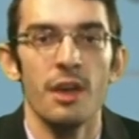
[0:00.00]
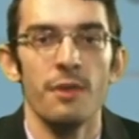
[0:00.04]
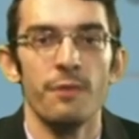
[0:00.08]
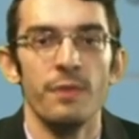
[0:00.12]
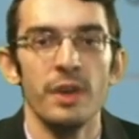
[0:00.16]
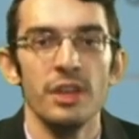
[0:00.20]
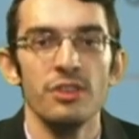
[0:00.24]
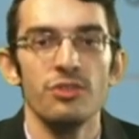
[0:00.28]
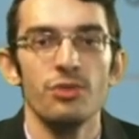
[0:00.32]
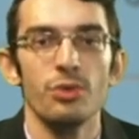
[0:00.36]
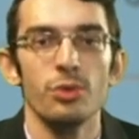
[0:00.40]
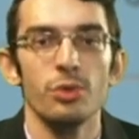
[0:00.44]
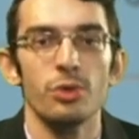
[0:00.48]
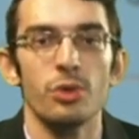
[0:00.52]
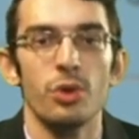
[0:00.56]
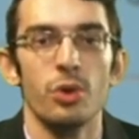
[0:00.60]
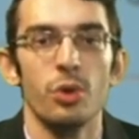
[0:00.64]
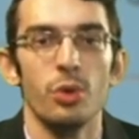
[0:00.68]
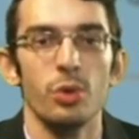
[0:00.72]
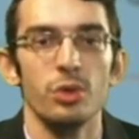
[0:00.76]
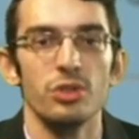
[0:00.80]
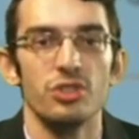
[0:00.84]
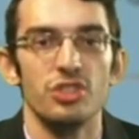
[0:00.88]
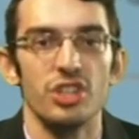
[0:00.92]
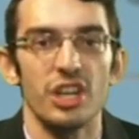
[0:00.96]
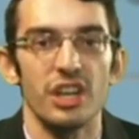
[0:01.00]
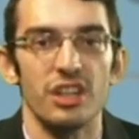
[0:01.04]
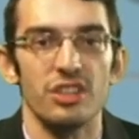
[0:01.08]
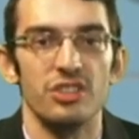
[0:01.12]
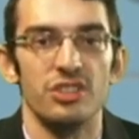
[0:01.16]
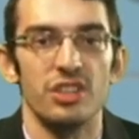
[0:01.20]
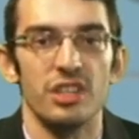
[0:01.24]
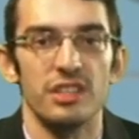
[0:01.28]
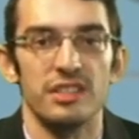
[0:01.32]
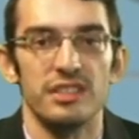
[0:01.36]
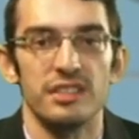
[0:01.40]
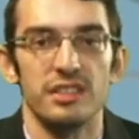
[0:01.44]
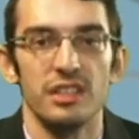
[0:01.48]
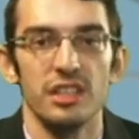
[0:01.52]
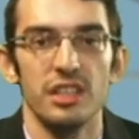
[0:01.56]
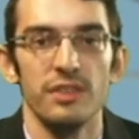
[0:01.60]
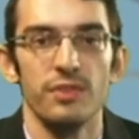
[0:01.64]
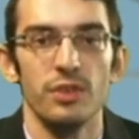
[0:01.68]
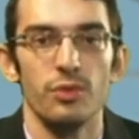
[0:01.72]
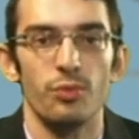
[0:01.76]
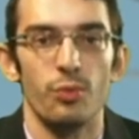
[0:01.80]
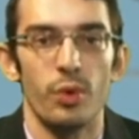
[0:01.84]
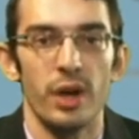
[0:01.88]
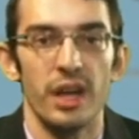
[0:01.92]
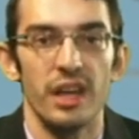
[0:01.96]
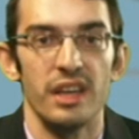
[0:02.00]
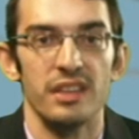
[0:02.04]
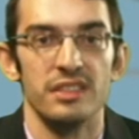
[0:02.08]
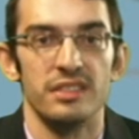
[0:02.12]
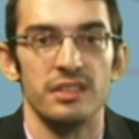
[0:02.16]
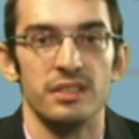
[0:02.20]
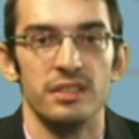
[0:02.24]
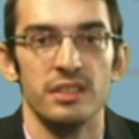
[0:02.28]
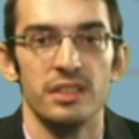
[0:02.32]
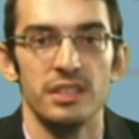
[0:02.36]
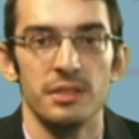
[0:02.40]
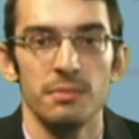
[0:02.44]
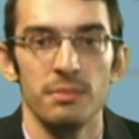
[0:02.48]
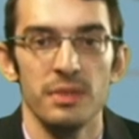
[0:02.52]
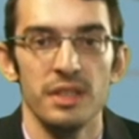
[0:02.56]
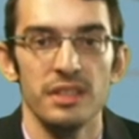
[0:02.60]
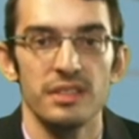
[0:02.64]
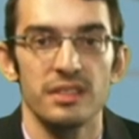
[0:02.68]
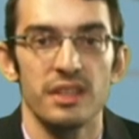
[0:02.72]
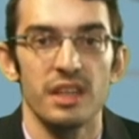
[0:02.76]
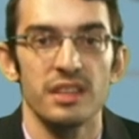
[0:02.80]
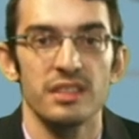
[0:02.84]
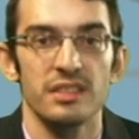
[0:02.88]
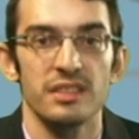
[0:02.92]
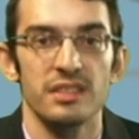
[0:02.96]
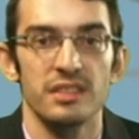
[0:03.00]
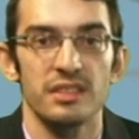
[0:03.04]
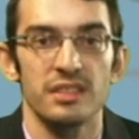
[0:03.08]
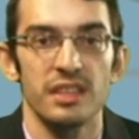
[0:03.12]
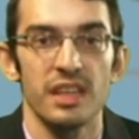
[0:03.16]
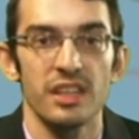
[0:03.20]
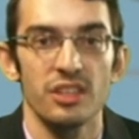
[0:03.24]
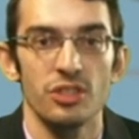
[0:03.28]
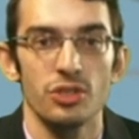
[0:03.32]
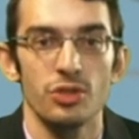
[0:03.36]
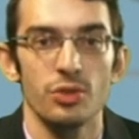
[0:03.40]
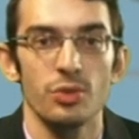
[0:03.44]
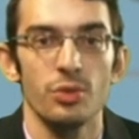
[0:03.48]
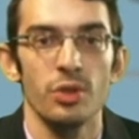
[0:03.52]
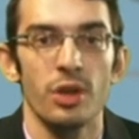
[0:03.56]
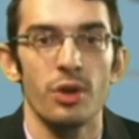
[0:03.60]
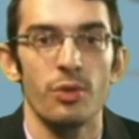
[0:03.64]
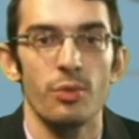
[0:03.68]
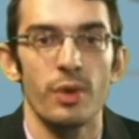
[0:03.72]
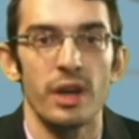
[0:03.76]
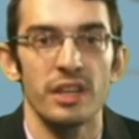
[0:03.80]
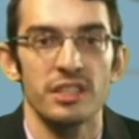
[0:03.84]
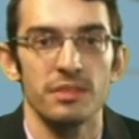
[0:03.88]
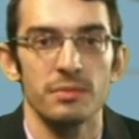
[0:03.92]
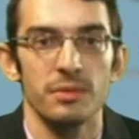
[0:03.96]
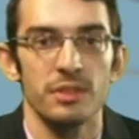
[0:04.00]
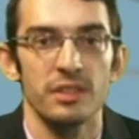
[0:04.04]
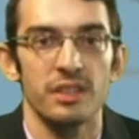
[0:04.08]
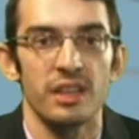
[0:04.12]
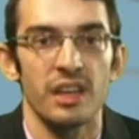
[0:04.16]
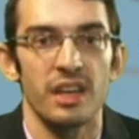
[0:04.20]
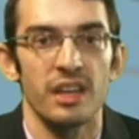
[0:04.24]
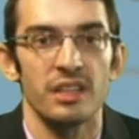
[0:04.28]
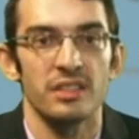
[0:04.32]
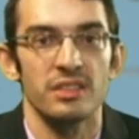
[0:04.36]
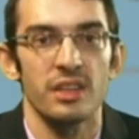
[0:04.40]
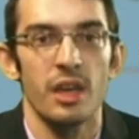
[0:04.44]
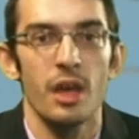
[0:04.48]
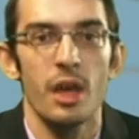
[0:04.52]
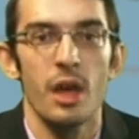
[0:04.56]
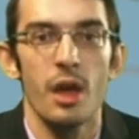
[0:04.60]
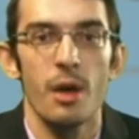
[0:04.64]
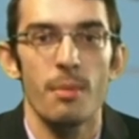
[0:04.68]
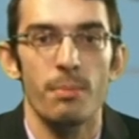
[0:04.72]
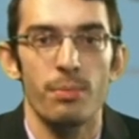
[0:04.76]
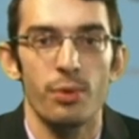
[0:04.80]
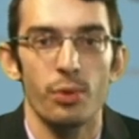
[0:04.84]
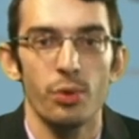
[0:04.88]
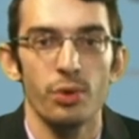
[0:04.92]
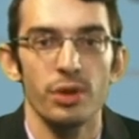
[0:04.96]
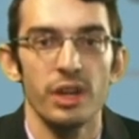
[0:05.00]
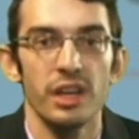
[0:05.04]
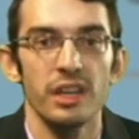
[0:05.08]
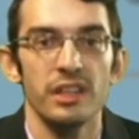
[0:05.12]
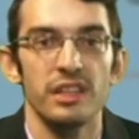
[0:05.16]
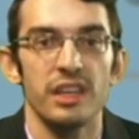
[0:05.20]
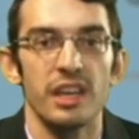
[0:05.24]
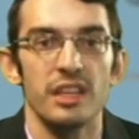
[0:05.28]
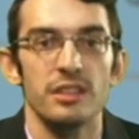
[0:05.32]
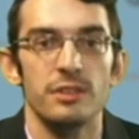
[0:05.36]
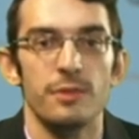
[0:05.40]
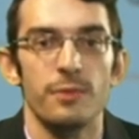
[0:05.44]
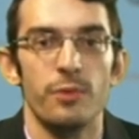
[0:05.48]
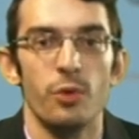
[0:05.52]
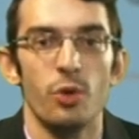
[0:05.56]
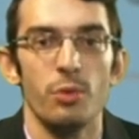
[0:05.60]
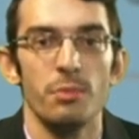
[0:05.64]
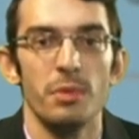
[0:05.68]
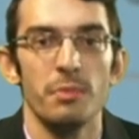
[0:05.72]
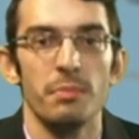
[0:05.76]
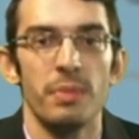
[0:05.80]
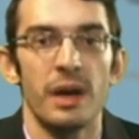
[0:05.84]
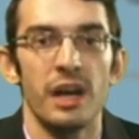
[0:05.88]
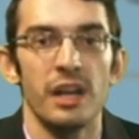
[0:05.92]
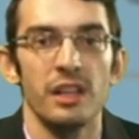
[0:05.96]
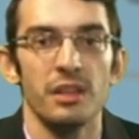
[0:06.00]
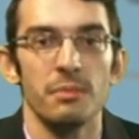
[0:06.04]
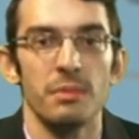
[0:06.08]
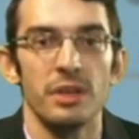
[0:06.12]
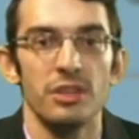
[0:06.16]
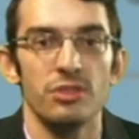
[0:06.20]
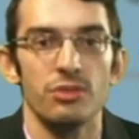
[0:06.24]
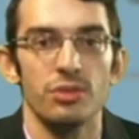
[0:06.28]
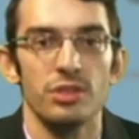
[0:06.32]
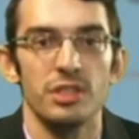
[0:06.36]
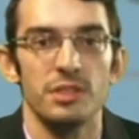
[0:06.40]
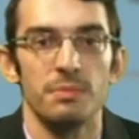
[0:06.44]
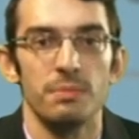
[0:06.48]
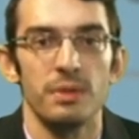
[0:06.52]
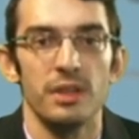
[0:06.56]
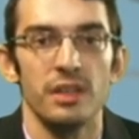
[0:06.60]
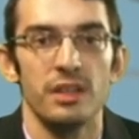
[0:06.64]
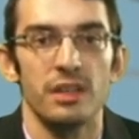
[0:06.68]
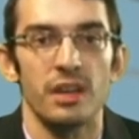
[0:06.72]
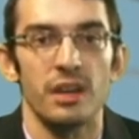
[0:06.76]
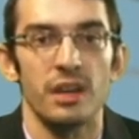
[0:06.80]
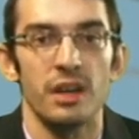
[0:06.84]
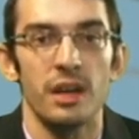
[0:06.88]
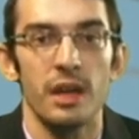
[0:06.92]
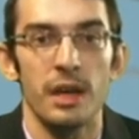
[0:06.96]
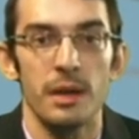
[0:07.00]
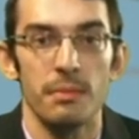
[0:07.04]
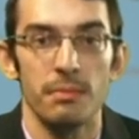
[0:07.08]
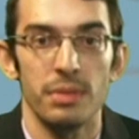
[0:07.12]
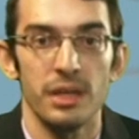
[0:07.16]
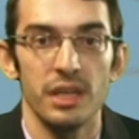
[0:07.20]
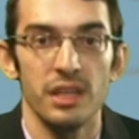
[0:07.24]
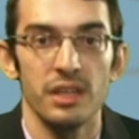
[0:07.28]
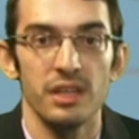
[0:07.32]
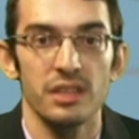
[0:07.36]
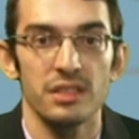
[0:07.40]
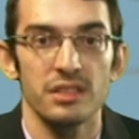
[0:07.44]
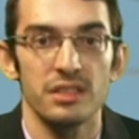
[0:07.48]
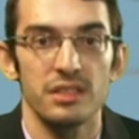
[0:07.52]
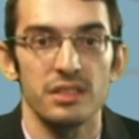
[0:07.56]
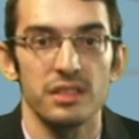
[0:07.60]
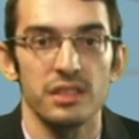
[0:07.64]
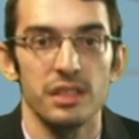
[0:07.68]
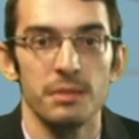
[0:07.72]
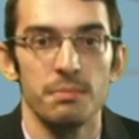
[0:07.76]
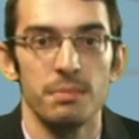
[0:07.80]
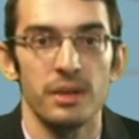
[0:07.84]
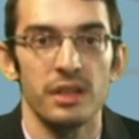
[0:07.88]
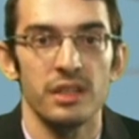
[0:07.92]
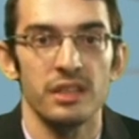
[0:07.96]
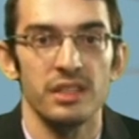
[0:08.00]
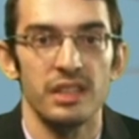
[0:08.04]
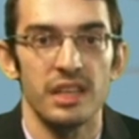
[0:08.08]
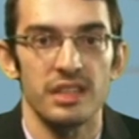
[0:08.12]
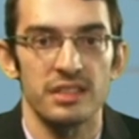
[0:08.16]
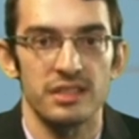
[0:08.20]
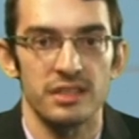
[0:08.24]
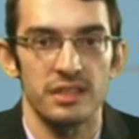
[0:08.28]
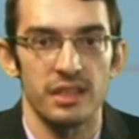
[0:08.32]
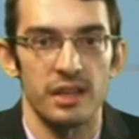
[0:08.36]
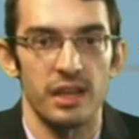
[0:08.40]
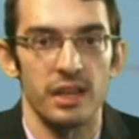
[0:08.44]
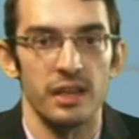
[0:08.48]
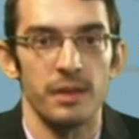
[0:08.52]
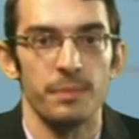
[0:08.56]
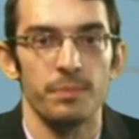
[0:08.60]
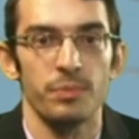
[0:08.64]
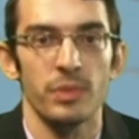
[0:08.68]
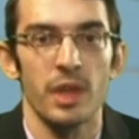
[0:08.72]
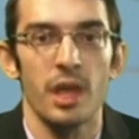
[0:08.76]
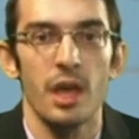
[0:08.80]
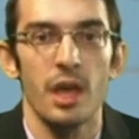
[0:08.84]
Federal Court Judge Stephen Rares dismissed a sexual harassment case brought against former Parliamentary Speaker Peter Slipper yesterday.